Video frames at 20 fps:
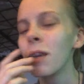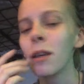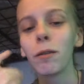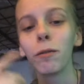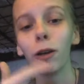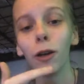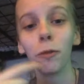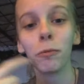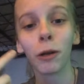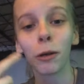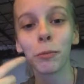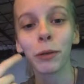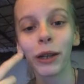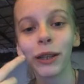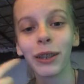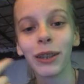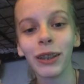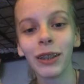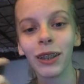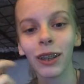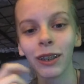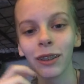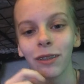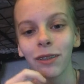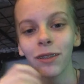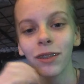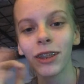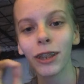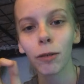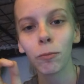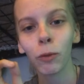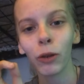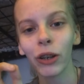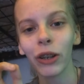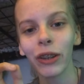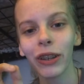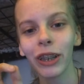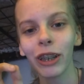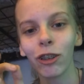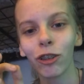Well, my braces are somewhat
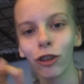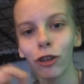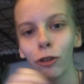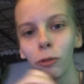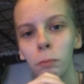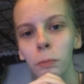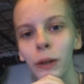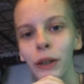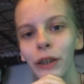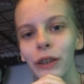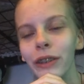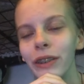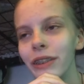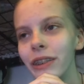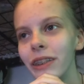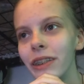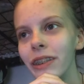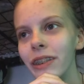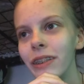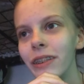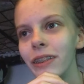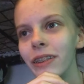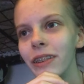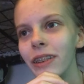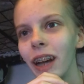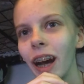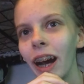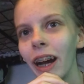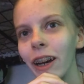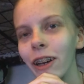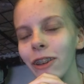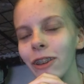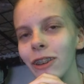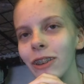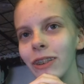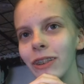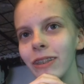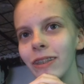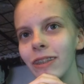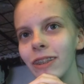of the issue, but I
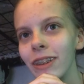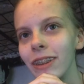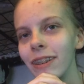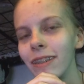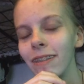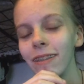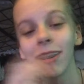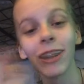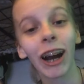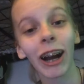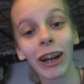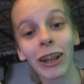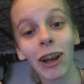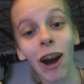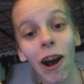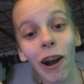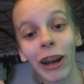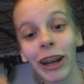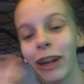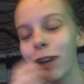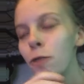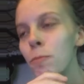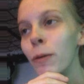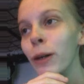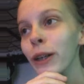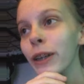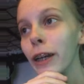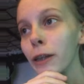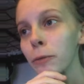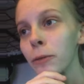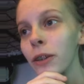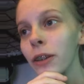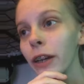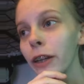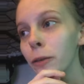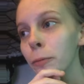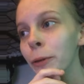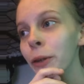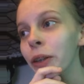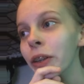also just suck at talking, but that's
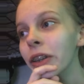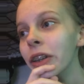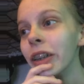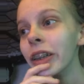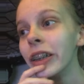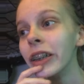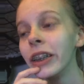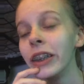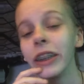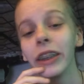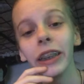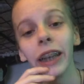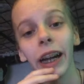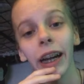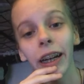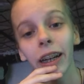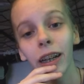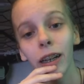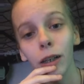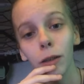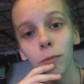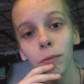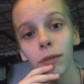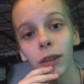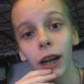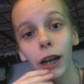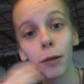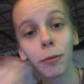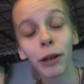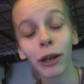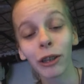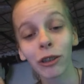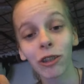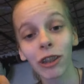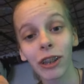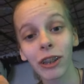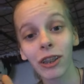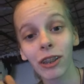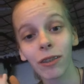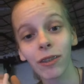beside the point. Yeah, I
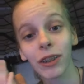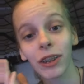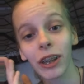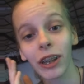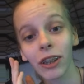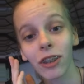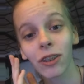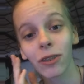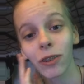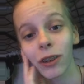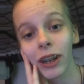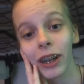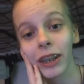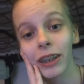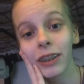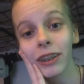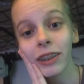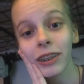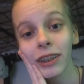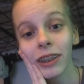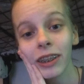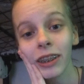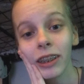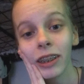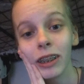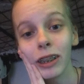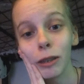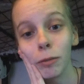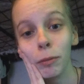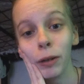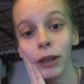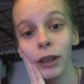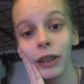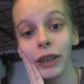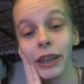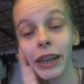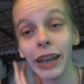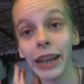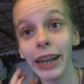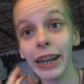apologize if it takes a while, but
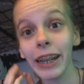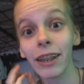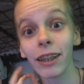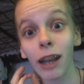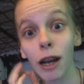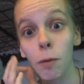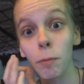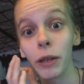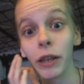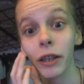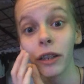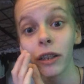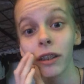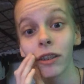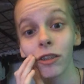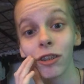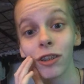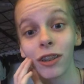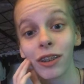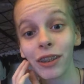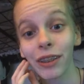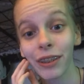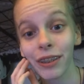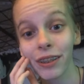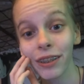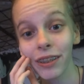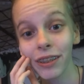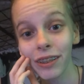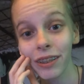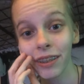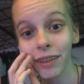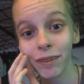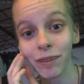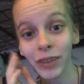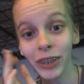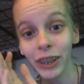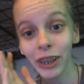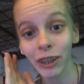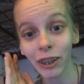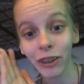it is coming. Just
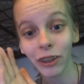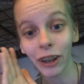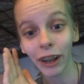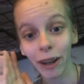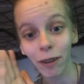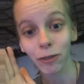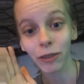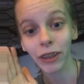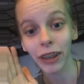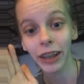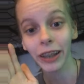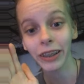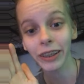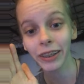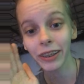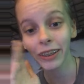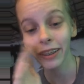be on the lookout for that.